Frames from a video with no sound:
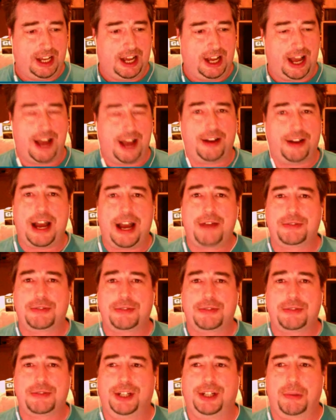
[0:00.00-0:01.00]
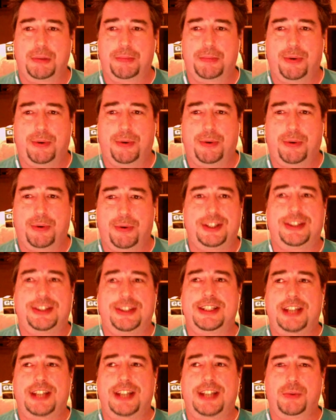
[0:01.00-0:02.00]
I was seeing reports that the
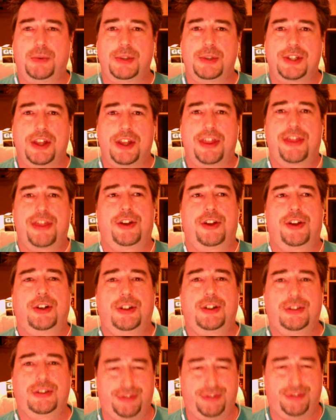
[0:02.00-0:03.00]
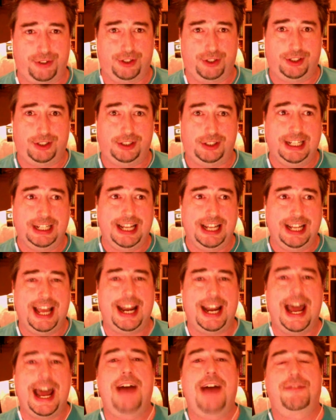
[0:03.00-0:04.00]
tank was a third full, and
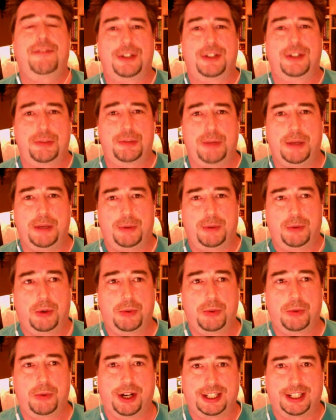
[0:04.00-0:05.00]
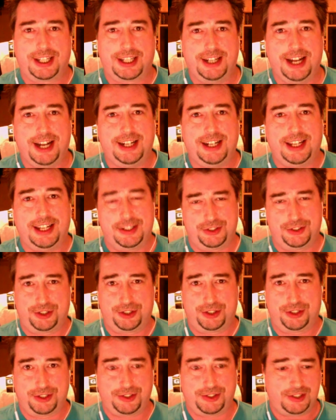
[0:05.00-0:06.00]
half of those people were wearing Canadiens
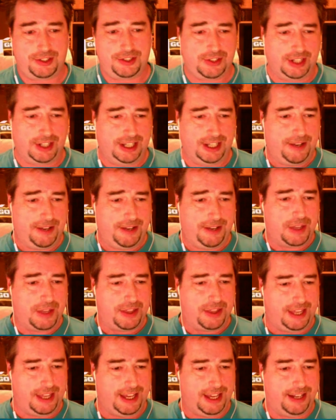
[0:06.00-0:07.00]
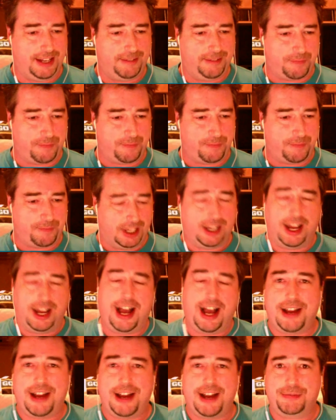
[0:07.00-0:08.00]
jerseys. Then
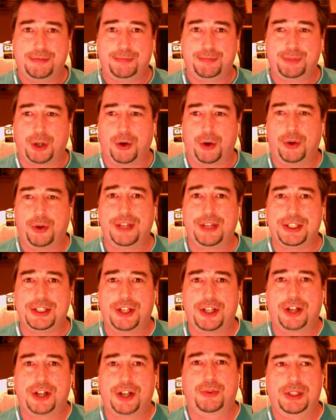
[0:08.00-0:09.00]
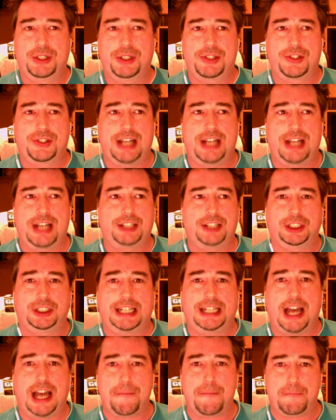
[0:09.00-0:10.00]
I'm told that Doug Wilson actually
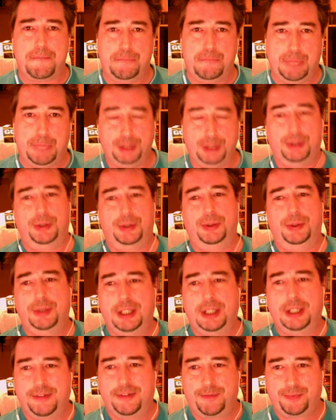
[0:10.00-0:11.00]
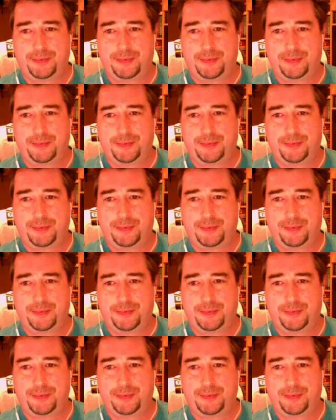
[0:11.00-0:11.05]
got booed.